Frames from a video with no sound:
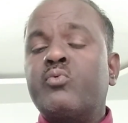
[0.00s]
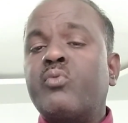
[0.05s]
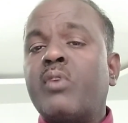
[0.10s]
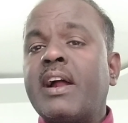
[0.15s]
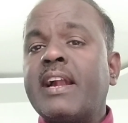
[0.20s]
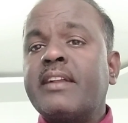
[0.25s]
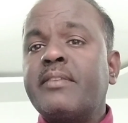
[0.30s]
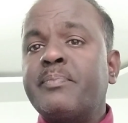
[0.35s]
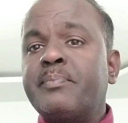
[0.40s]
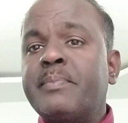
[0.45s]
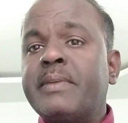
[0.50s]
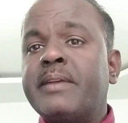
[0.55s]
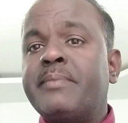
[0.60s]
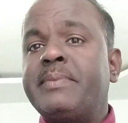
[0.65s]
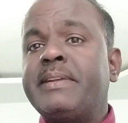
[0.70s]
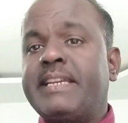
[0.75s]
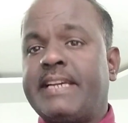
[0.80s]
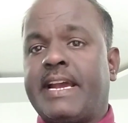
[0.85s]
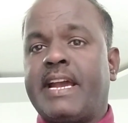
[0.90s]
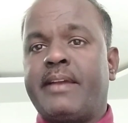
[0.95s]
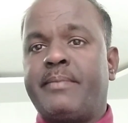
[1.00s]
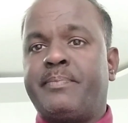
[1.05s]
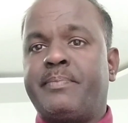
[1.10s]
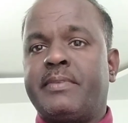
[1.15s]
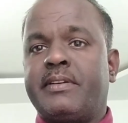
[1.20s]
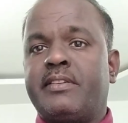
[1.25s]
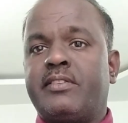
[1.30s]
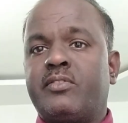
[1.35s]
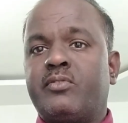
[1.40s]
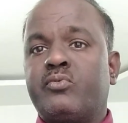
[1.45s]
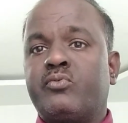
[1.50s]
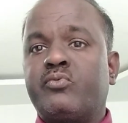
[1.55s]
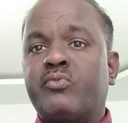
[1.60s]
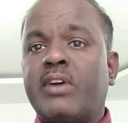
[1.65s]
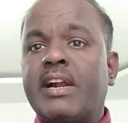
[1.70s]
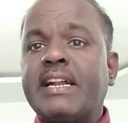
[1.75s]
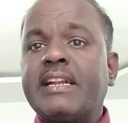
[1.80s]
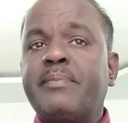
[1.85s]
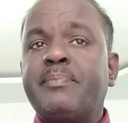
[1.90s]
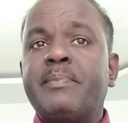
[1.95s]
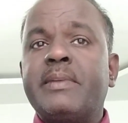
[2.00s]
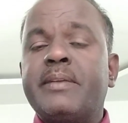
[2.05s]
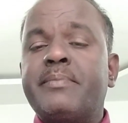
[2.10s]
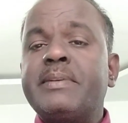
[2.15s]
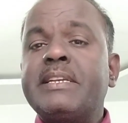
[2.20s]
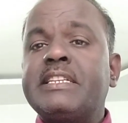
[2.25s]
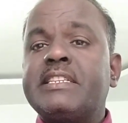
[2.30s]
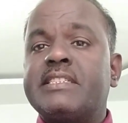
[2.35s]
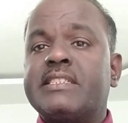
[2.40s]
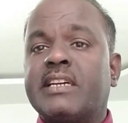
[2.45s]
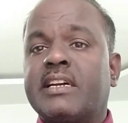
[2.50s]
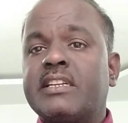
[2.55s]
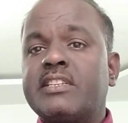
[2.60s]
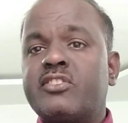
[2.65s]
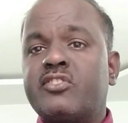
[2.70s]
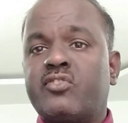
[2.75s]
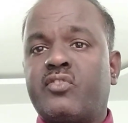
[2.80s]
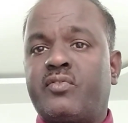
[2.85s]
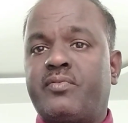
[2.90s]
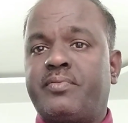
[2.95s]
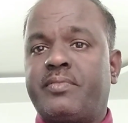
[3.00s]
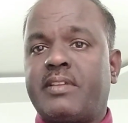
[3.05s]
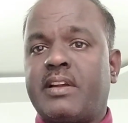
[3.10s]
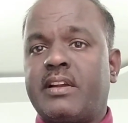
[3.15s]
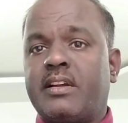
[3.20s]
what may be happen? What may be chance of